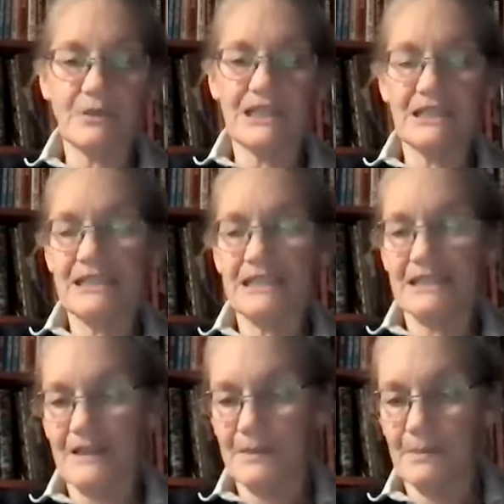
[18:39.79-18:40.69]
we didn't
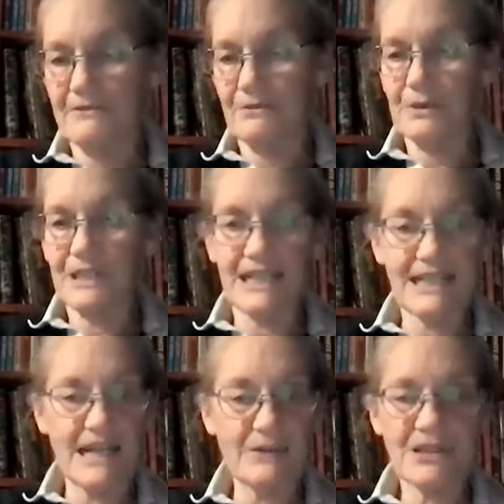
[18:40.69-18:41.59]
anticipate
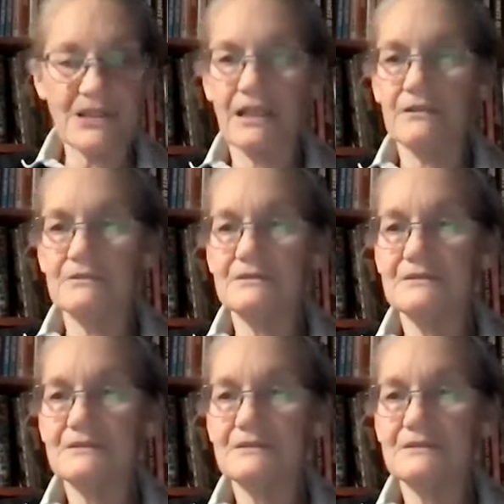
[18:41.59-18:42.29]
48 hours ago?